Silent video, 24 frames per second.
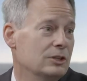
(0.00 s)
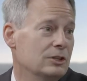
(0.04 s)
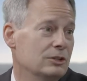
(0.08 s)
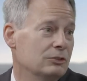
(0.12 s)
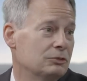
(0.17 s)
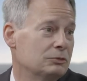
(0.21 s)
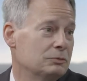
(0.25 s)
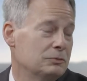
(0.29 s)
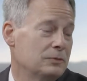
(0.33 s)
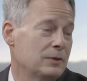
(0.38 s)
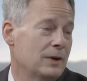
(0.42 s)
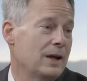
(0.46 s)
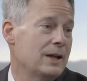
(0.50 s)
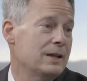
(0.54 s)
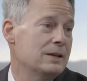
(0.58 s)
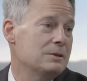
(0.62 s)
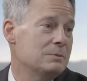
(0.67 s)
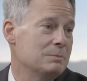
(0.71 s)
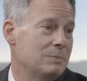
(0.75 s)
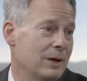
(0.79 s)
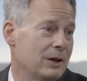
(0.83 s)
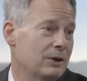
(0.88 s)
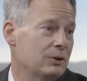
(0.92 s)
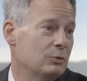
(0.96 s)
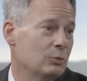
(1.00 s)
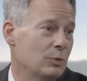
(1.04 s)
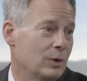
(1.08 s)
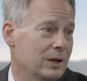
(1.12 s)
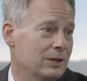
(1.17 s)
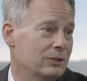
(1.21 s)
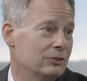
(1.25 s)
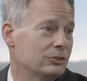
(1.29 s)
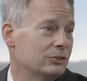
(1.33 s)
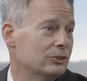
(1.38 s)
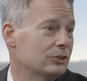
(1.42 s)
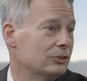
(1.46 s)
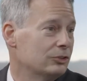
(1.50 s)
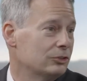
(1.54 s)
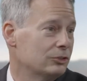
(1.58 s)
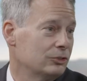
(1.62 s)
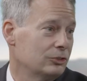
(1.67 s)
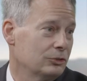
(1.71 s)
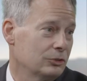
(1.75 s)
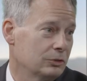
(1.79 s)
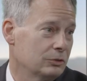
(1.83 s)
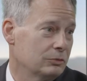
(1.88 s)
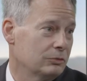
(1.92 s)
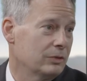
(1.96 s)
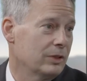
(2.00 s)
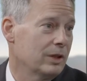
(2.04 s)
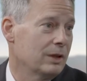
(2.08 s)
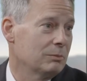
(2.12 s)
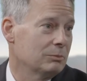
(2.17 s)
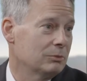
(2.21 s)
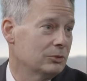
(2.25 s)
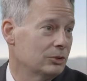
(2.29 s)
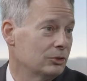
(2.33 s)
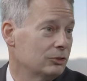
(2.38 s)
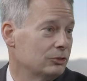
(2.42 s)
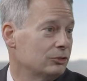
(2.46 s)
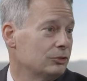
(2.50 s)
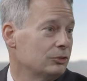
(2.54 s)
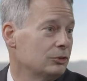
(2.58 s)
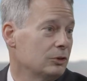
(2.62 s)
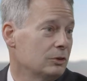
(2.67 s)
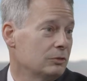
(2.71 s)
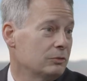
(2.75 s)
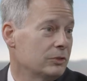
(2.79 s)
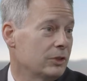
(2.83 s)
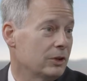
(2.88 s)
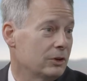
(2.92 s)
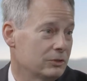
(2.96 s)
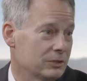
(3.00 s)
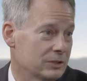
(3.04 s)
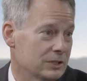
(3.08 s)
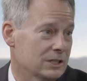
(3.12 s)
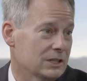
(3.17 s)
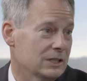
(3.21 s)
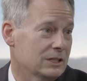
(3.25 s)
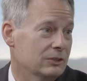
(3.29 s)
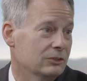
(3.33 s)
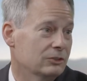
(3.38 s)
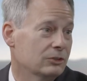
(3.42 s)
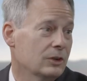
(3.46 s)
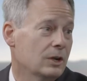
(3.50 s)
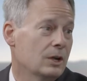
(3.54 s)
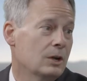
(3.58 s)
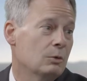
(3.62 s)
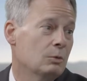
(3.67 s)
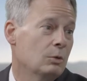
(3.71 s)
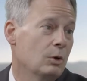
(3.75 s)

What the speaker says: is find better ways to serve them, to serve their needs.